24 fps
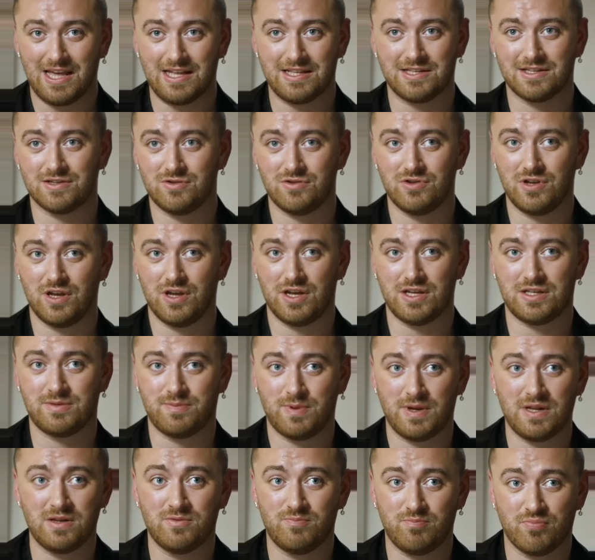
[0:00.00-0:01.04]
it's
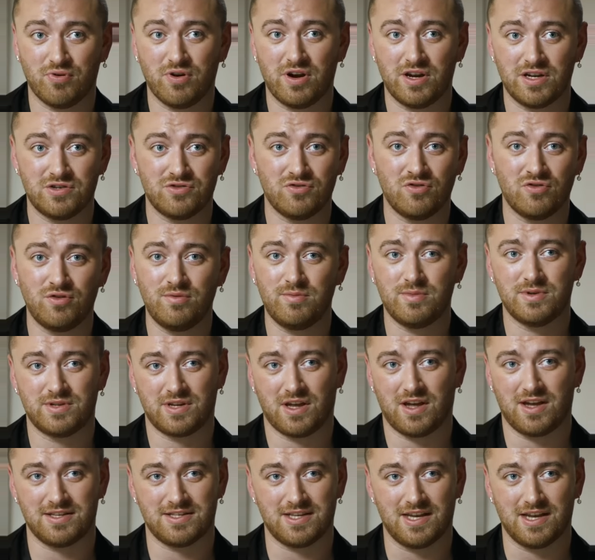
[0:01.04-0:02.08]
been pretty
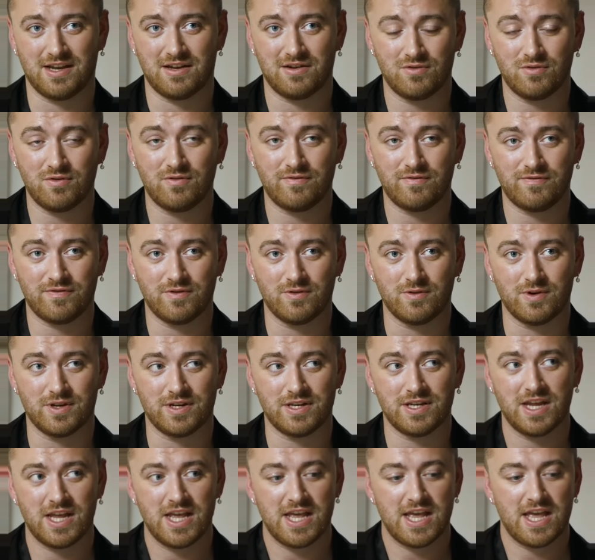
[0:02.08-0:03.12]
traumatizing and awful.
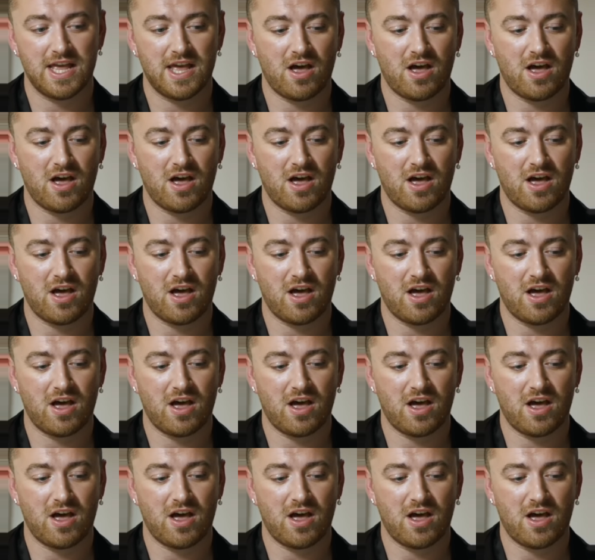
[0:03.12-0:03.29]
And